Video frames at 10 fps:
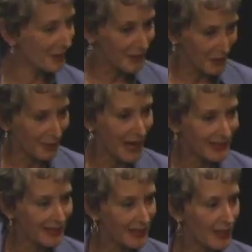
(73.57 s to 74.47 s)

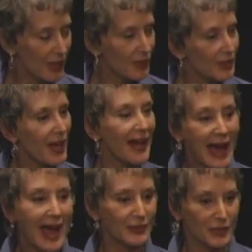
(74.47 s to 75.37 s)
correct? They're not
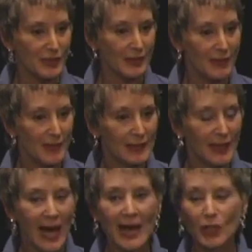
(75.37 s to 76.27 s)
actors.
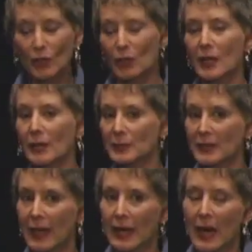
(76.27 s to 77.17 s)
I had a girl come
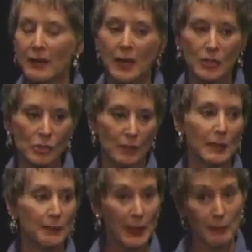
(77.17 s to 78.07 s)
today. I, I usually
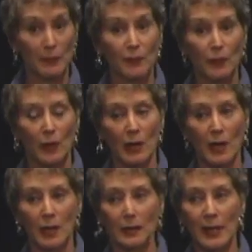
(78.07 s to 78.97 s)
meet people before
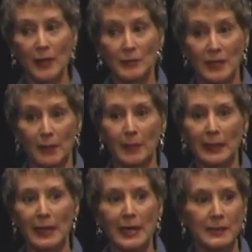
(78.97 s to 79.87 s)
I allow them to take my
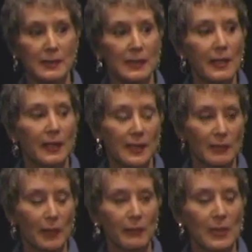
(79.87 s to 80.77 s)
classes because I
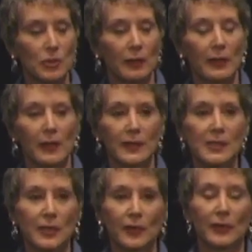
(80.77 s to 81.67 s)
want to make sure I don't have any
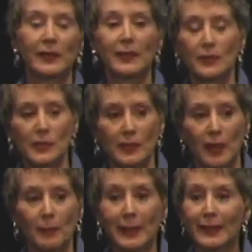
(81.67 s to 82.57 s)
serial killers in
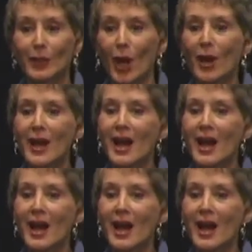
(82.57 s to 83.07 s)
there. But, you know,